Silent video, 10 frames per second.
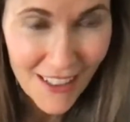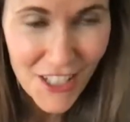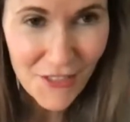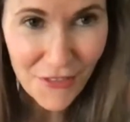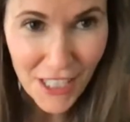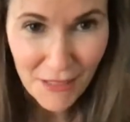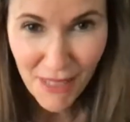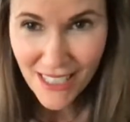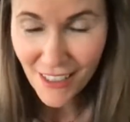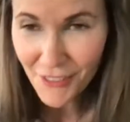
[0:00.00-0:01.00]
just freaked
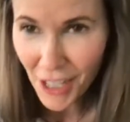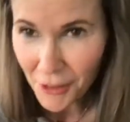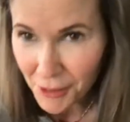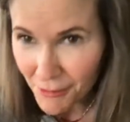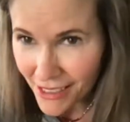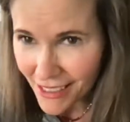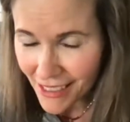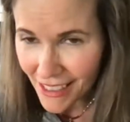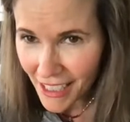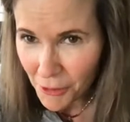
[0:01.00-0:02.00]
myself out
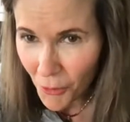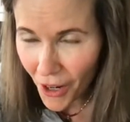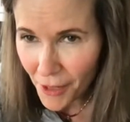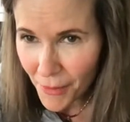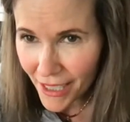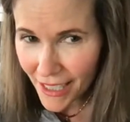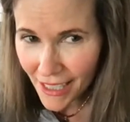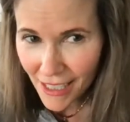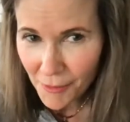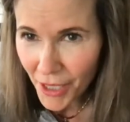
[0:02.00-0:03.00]
completely. Like, why am I
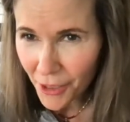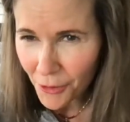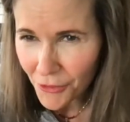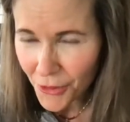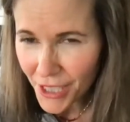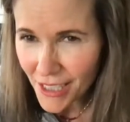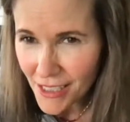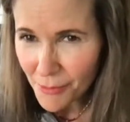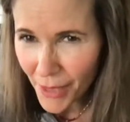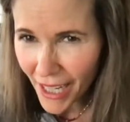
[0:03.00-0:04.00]
getting my own
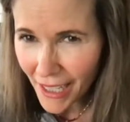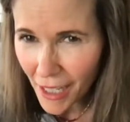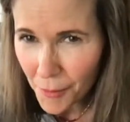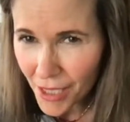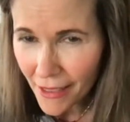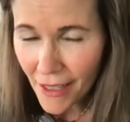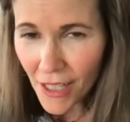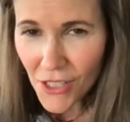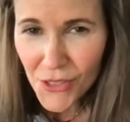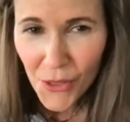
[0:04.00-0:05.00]
voice back at me?
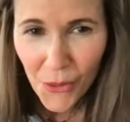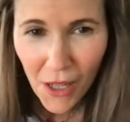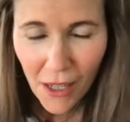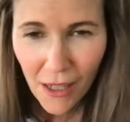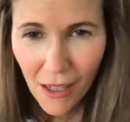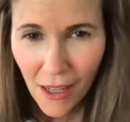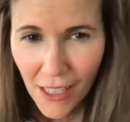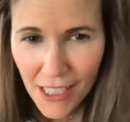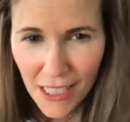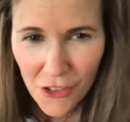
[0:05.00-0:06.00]
So I
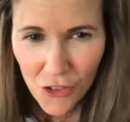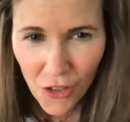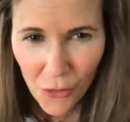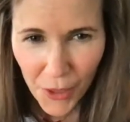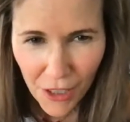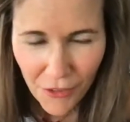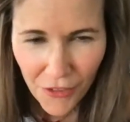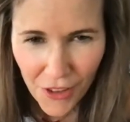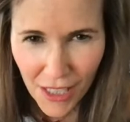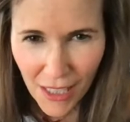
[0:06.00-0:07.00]
did draw the winner
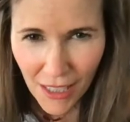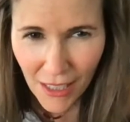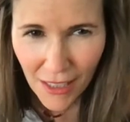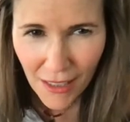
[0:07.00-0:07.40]
for the